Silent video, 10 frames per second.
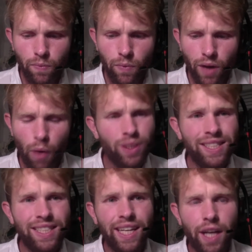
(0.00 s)
I
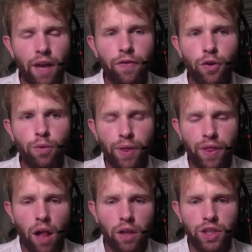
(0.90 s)
wasn't seeing enough new
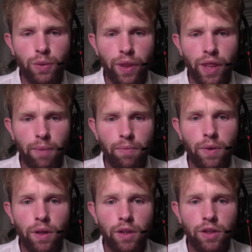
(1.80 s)
pathology with them